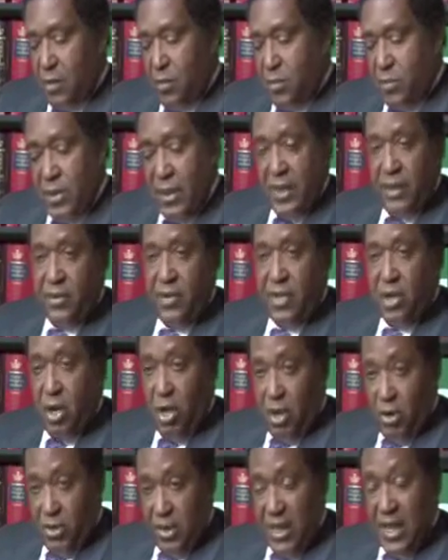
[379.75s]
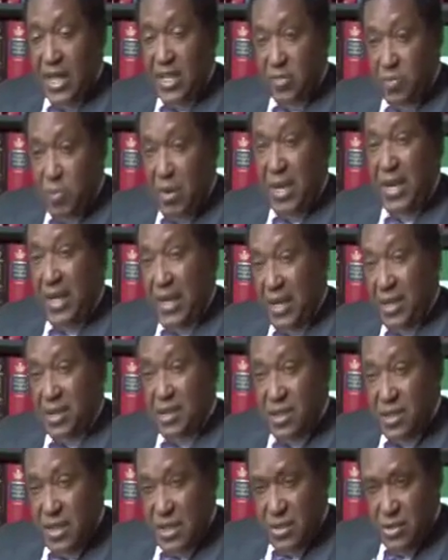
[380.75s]
But if he already has made a
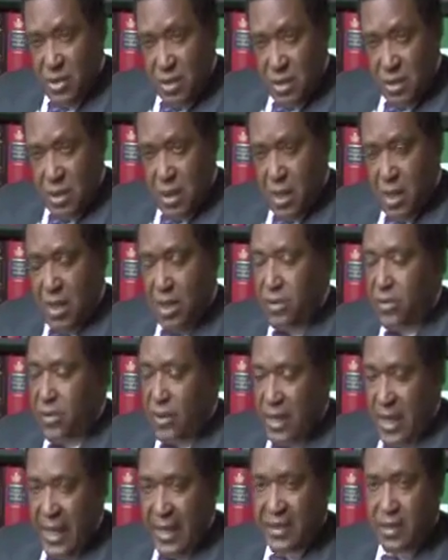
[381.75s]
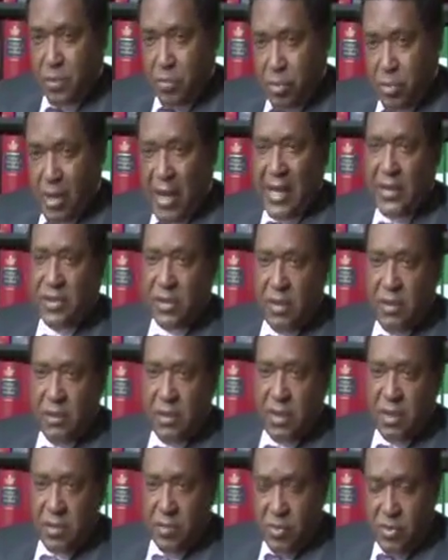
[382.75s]
decision not to prosecute
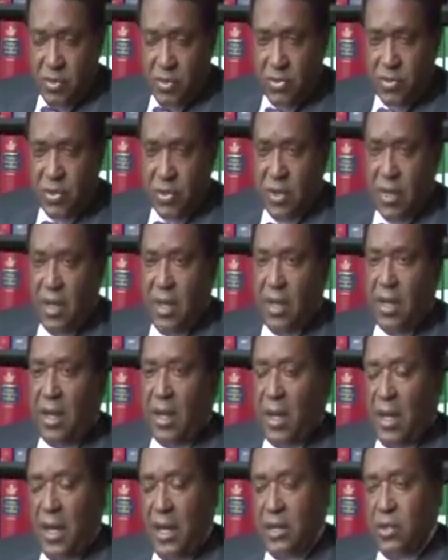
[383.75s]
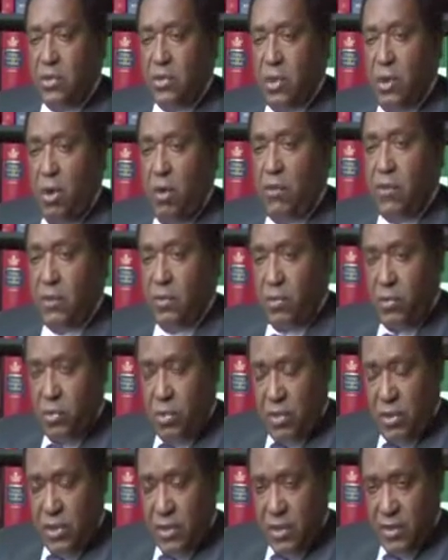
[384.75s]
this person and to
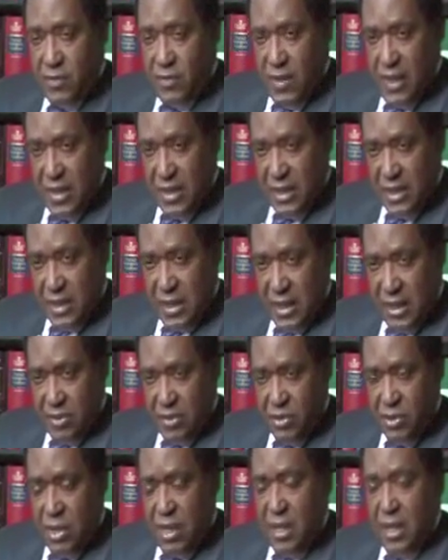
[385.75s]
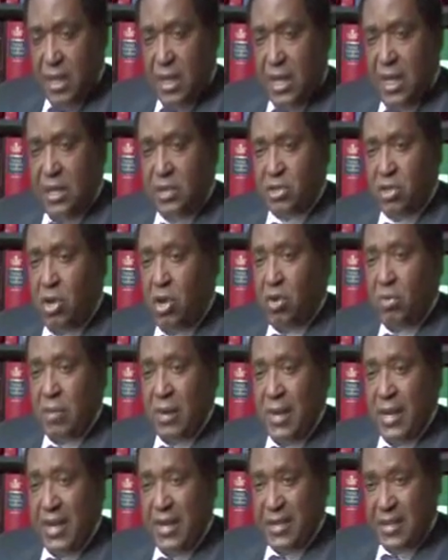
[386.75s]
overrule his investigators, in his own
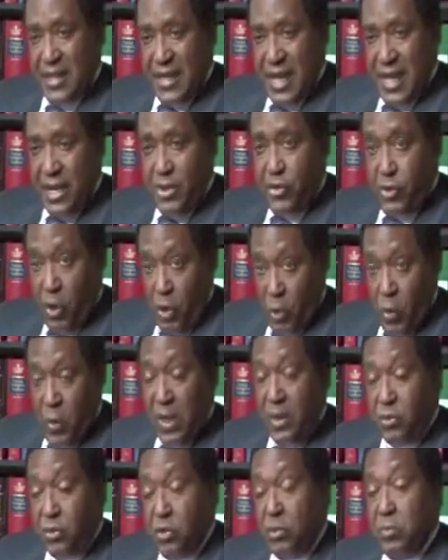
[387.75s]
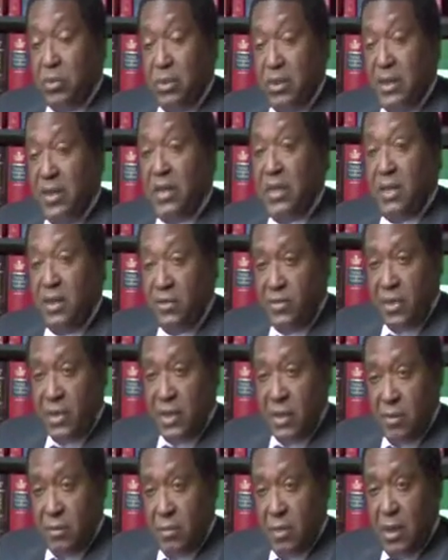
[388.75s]
mind's eye, no one will believe
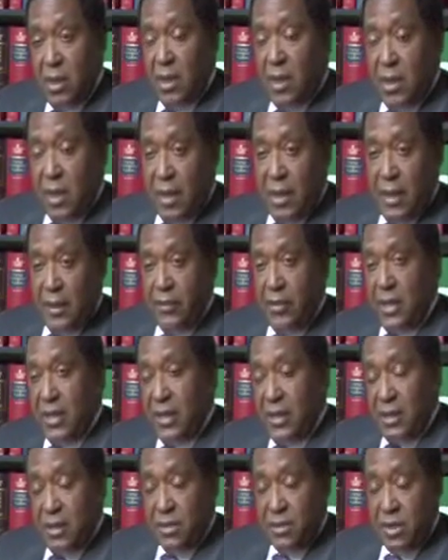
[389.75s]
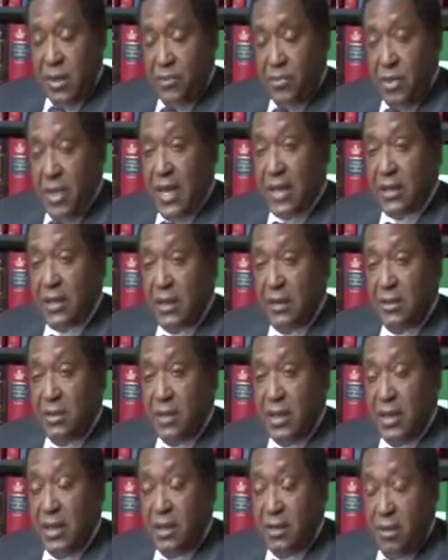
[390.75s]
him that he is objective
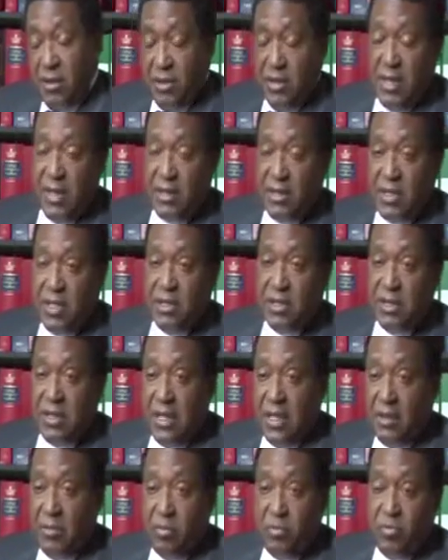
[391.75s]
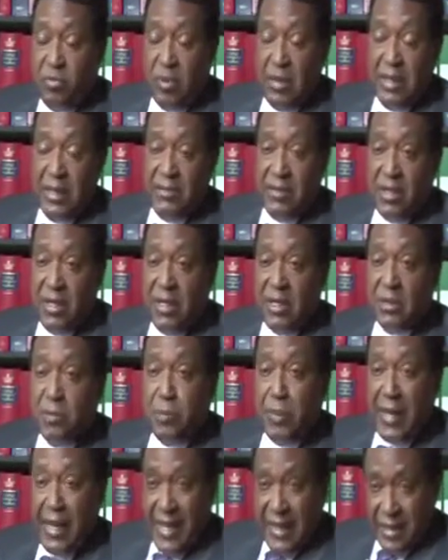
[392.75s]
and that essentially believe that he is
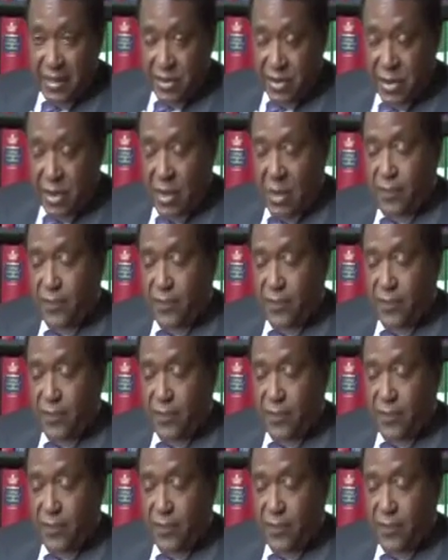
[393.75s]
biased.